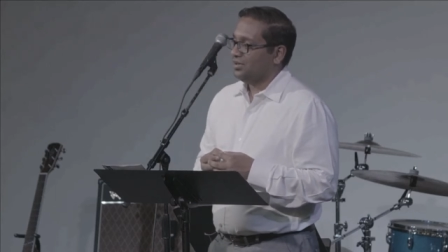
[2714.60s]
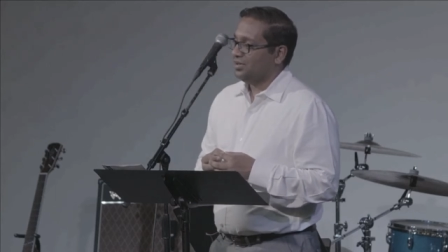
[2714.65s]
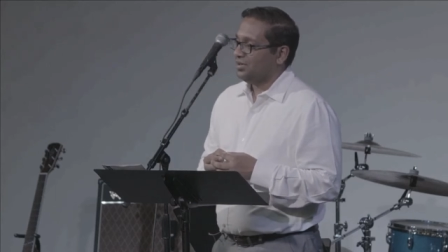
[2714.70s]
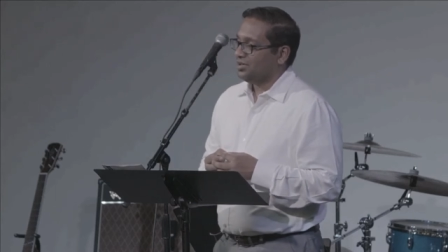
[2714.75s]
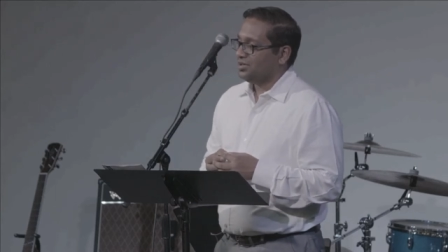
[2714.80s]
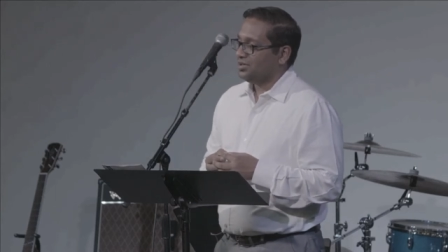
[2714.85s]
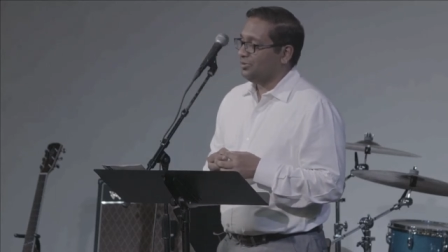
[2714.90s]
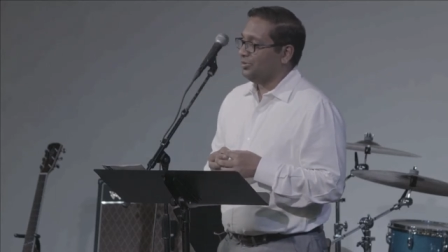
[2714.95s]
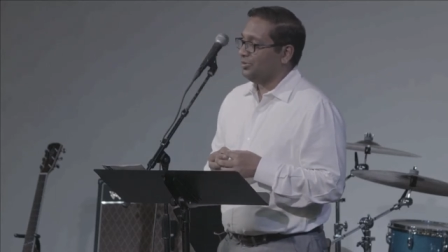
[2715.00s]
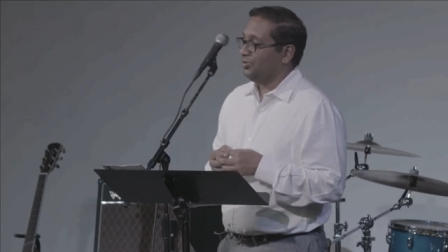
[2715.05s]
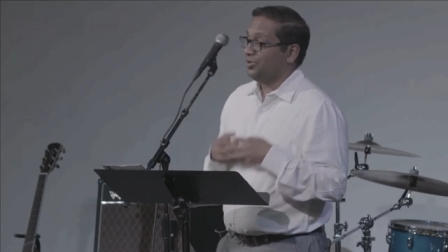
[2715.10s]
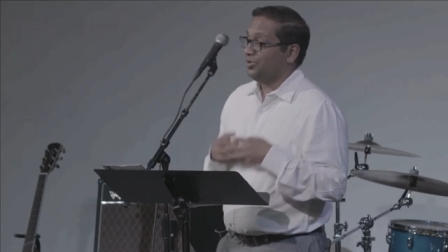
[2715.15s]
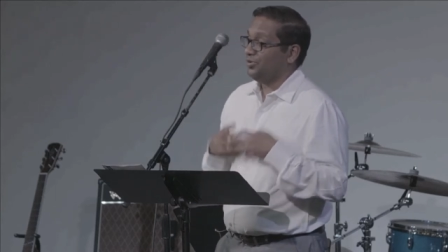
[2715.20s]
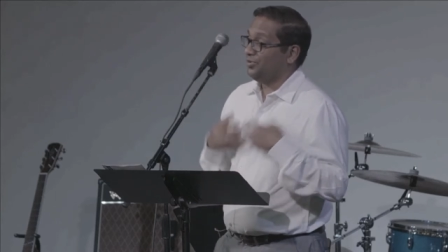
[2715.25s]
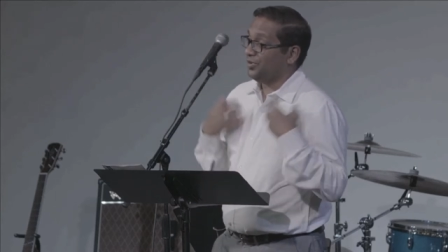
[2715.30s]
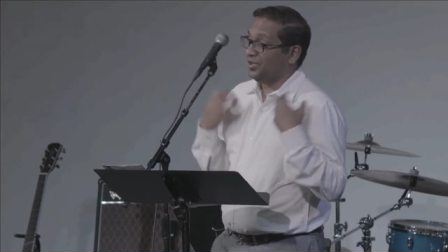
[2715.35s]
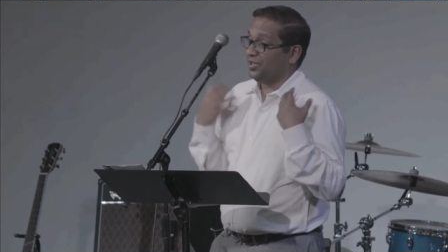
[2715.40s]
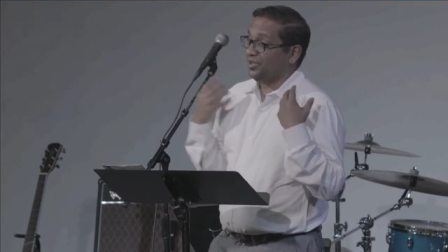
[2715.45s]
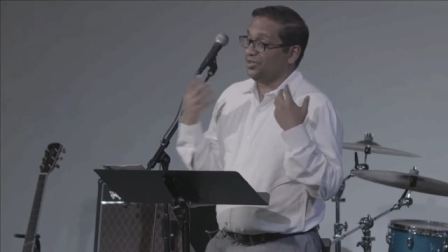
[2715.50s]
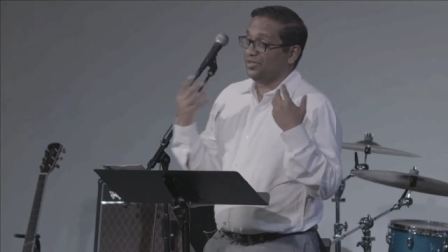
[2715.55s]
Some of you
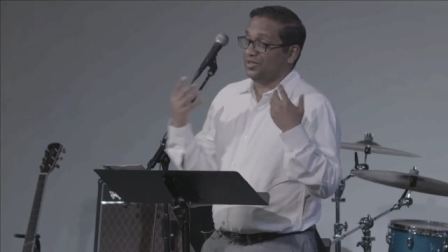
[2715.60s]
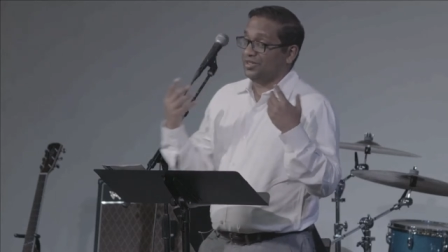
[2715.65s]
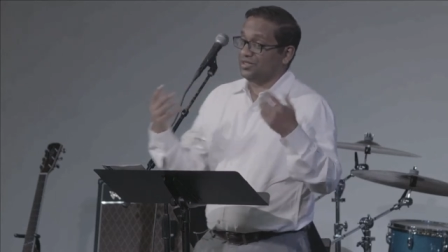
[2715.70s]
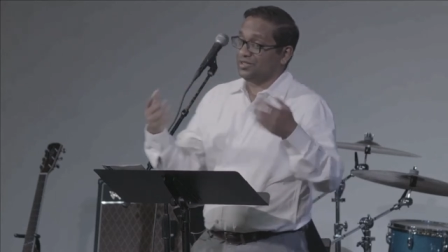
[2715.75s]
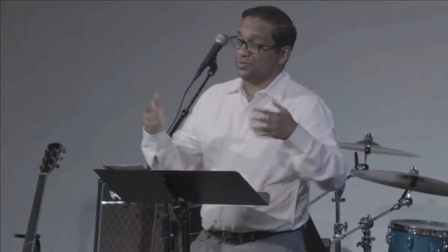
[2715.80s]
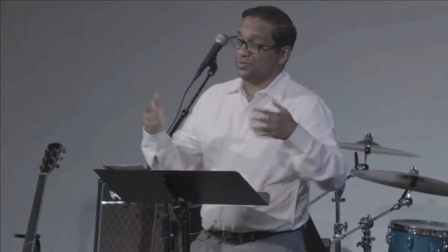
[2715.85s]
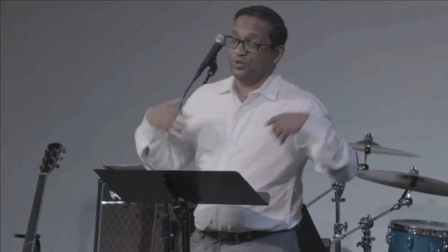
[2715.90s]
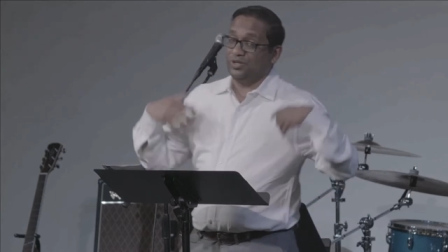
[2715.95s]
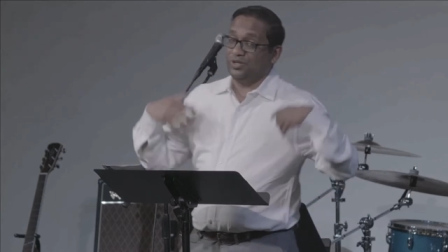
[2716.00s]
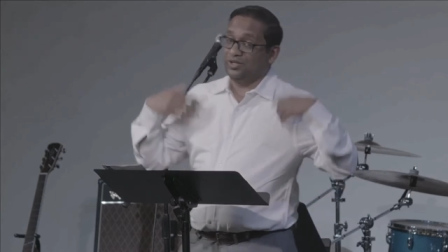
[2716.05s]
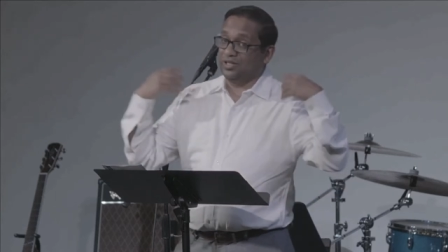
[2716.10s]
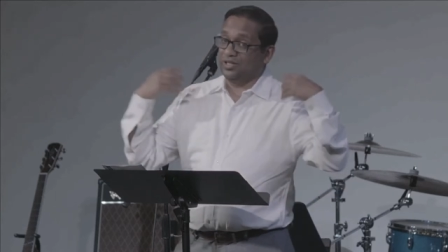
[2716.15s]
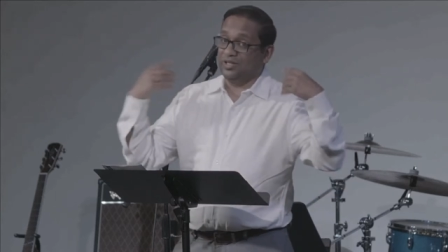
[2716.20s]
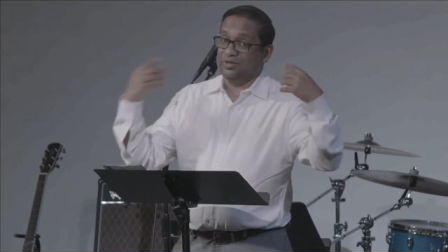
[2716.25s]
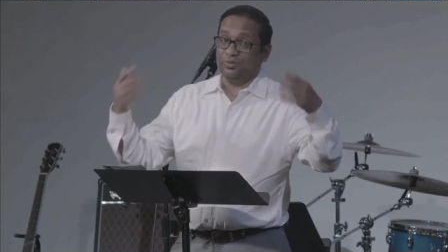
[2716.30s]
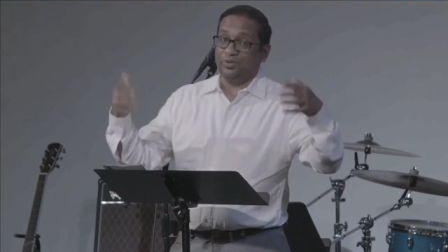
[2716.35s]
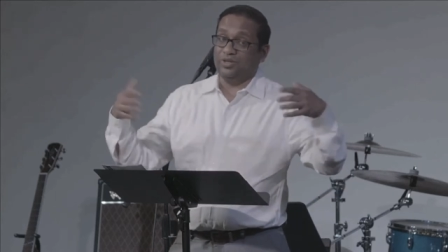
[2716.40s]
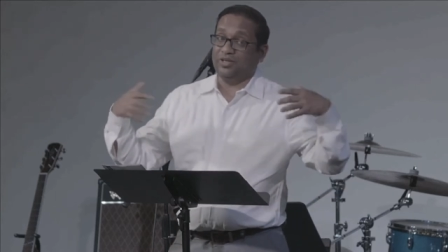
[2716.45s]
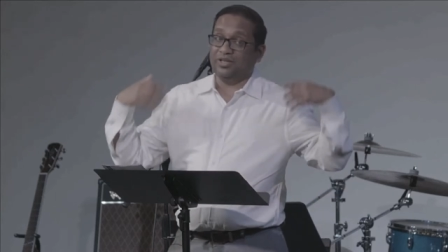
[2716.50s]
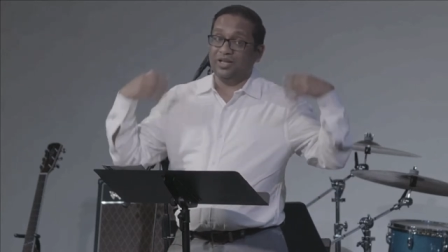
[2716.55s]
here this week in,
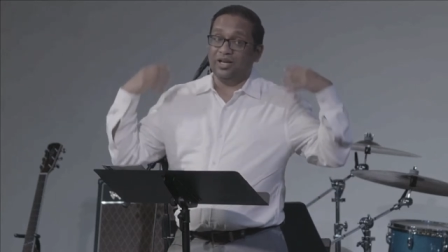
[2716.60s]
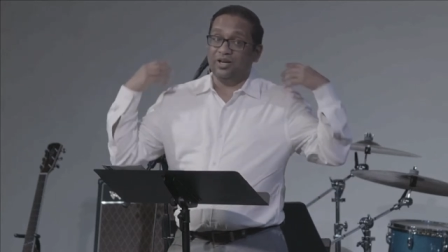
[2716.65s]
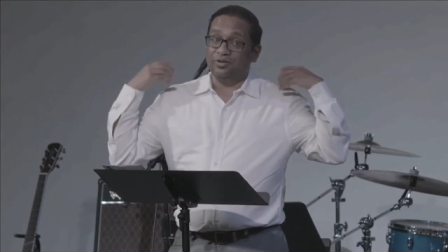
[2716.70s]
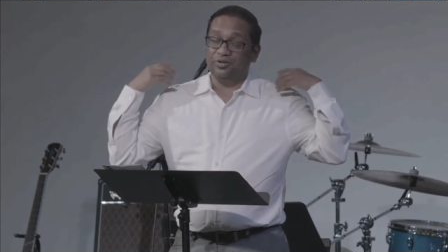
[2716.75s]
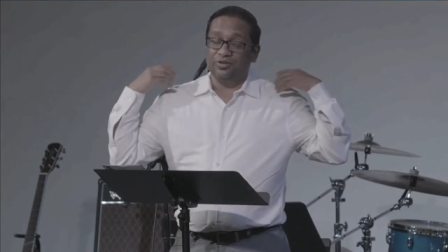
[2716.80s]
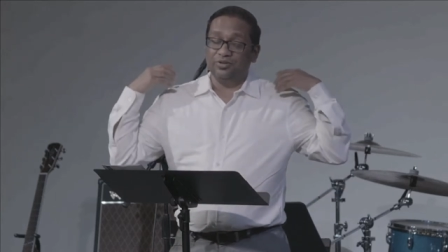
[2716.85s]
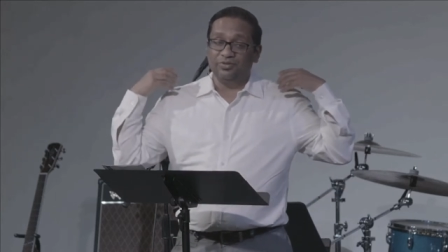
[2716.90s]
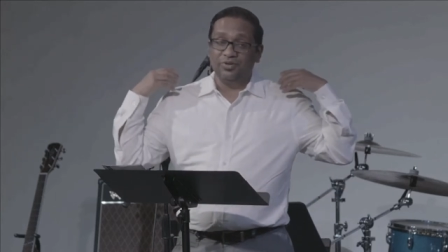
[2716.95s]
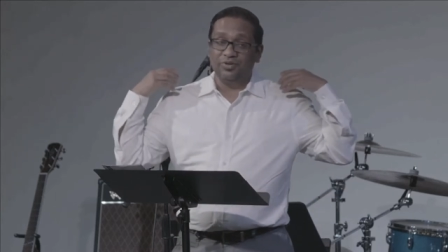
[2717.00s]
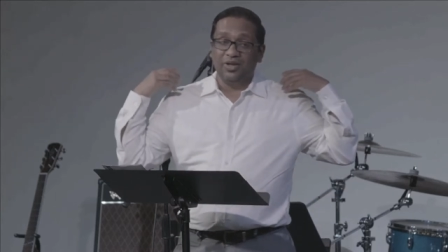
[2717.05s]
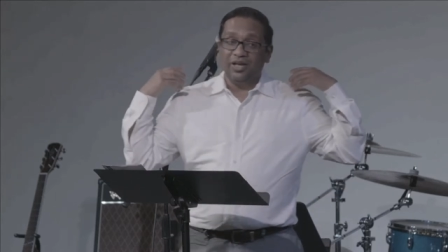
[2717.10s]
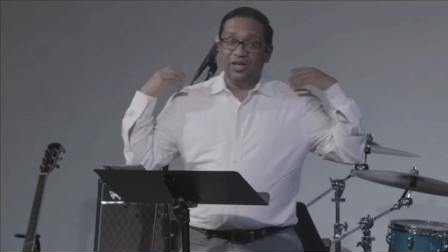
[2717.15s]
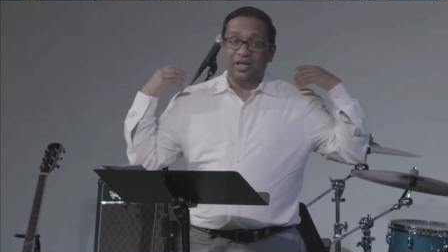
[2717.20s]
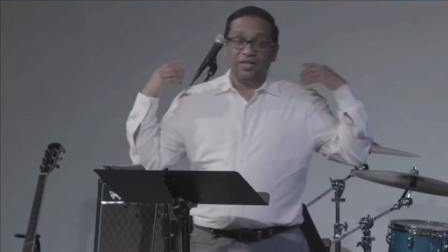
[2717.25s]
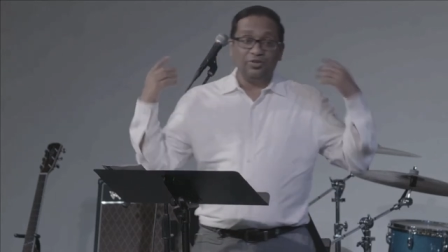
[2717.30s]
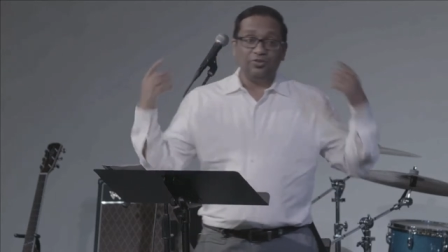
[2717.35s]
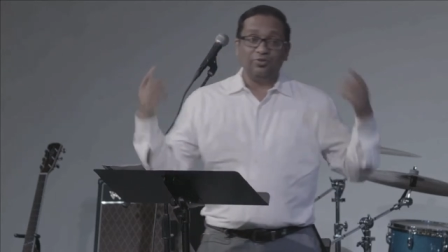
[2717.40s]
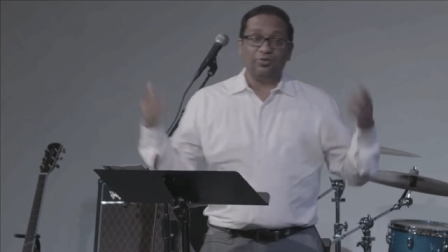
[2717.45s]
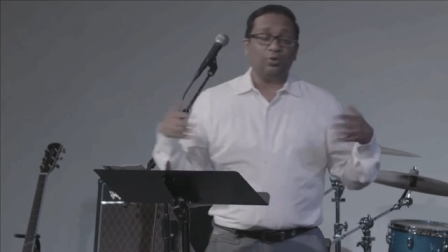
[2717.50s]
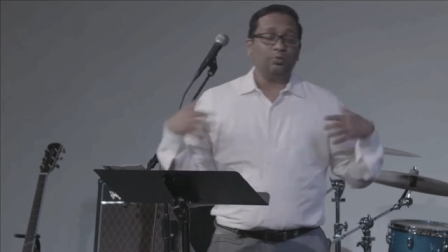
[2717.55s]
week out, you
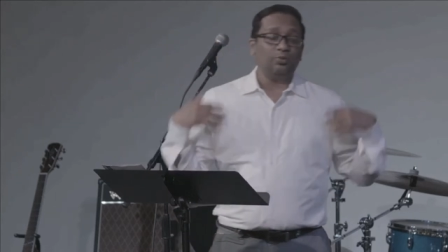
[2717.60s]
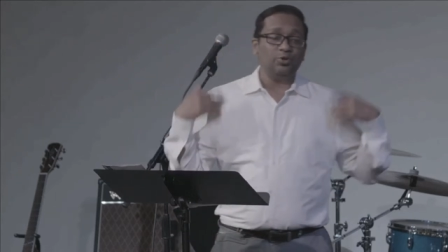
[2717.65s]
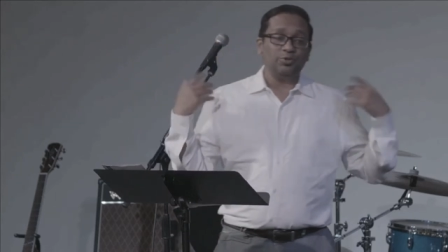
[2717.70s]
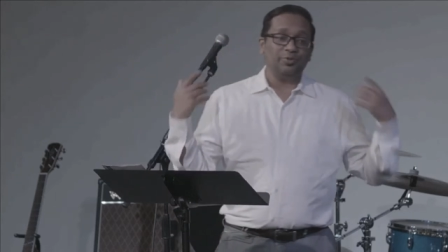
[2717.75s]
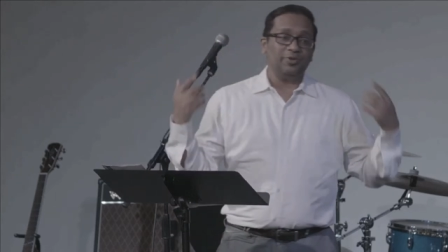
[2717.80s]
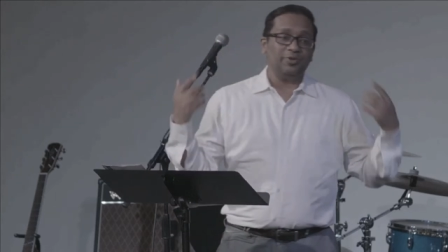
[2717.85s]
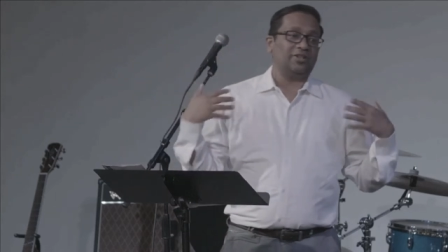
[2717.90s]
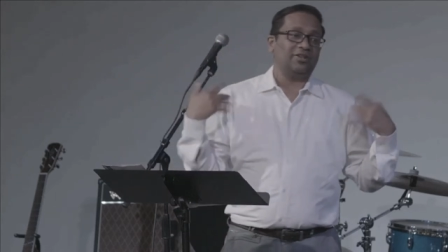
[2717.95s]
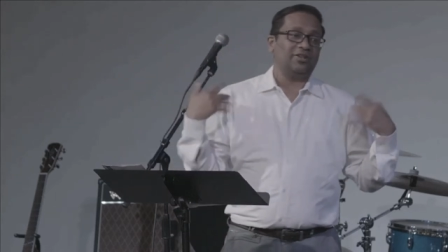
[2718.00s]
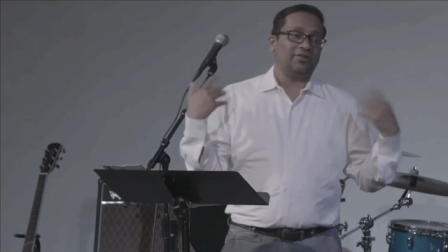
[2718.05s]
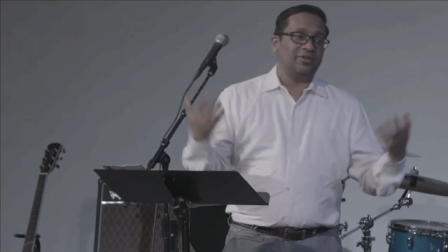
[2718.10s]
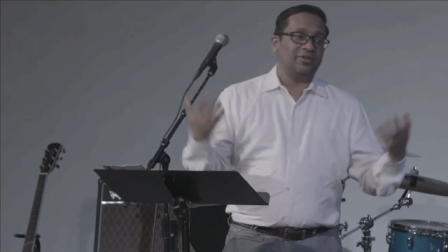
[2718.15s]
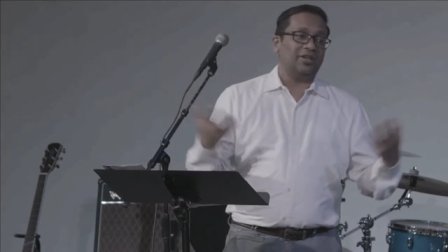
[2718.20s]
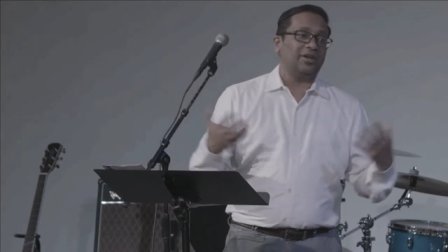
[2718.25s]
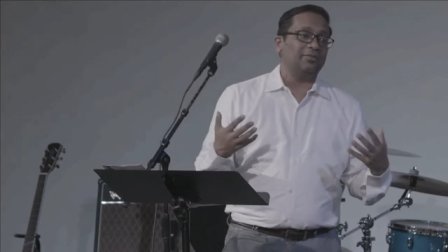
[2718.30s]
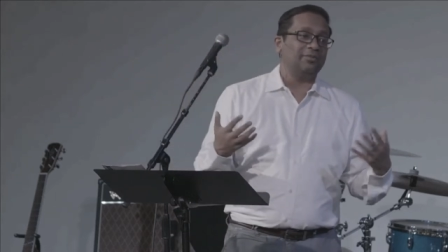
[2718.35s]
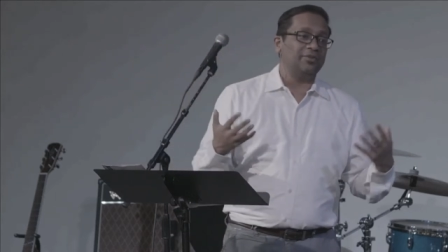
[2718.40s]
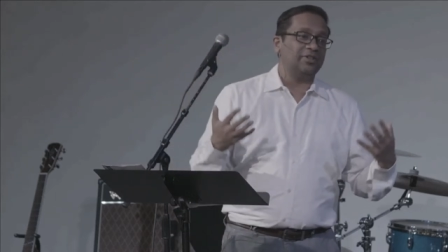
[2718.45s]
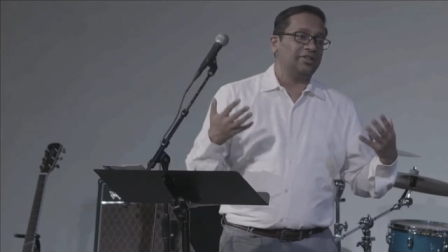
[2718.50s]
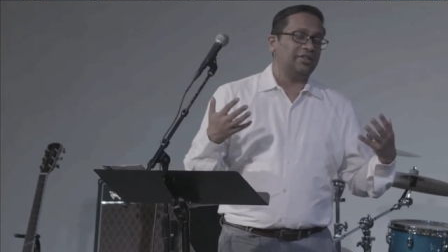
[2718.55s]
and you've almost become
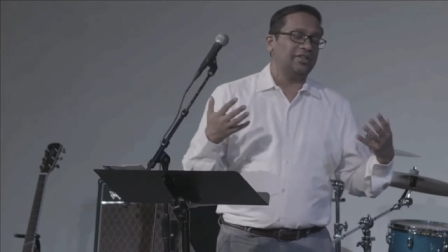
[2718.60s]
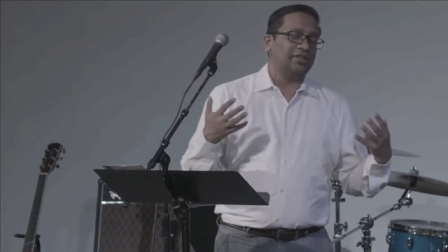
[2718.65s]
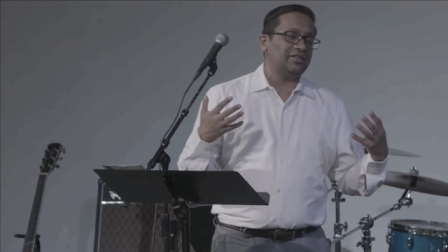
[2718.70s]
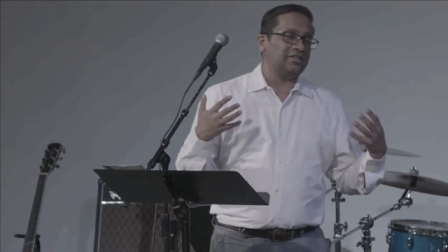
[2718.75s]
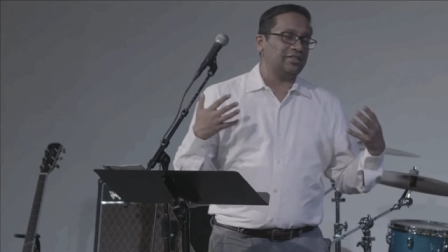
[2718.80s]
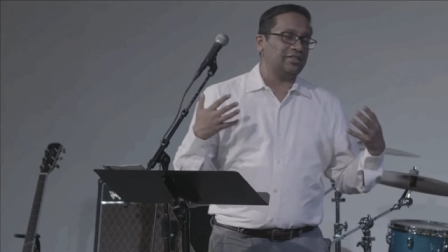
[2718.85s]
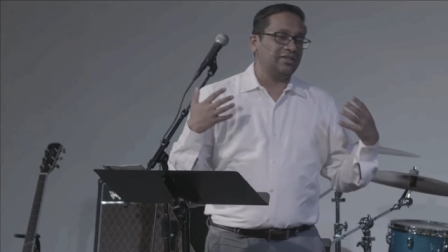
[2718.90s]
numb to this.